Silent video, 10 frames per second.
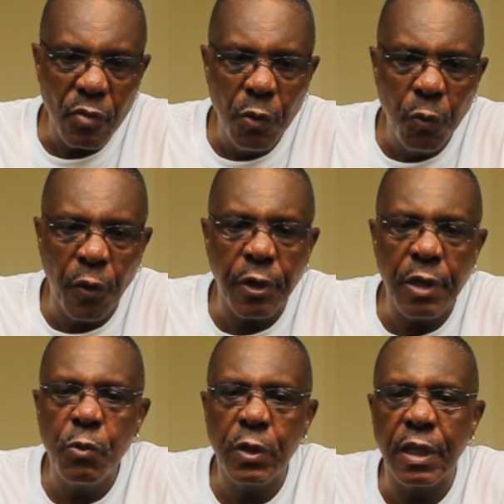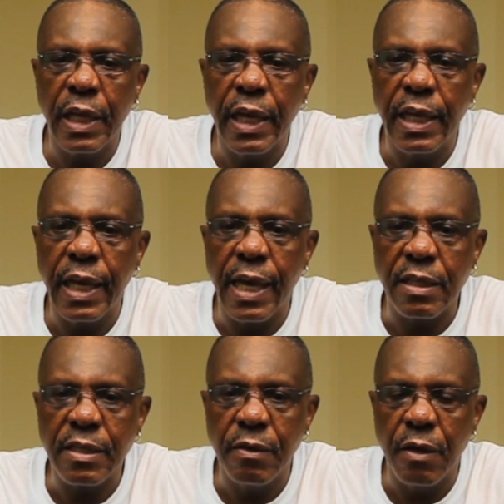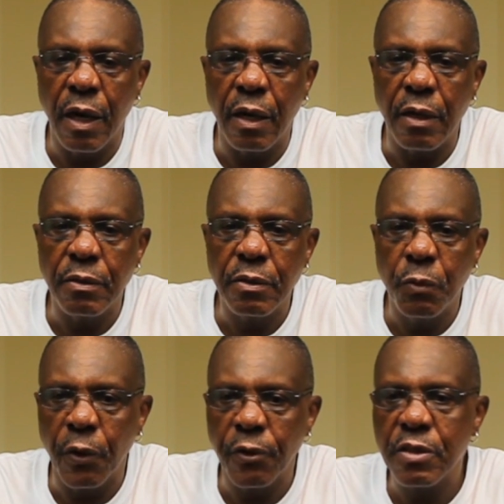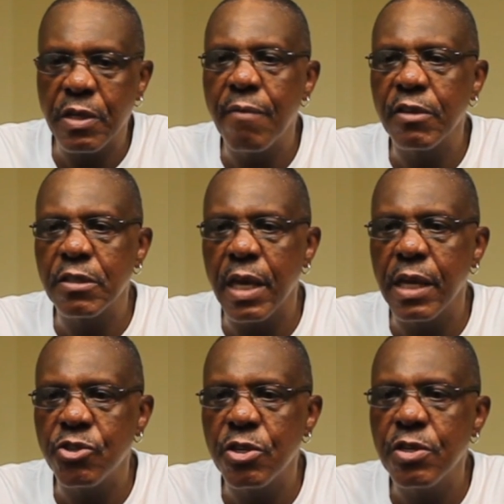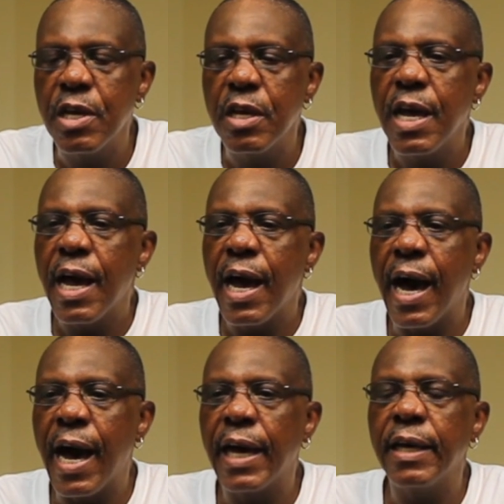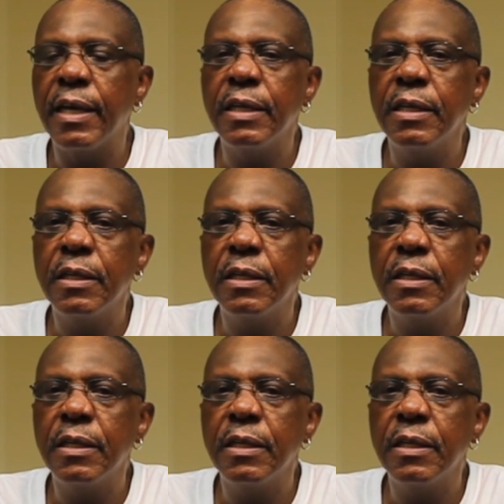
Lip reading: working with the lady at Workers' Compensation, I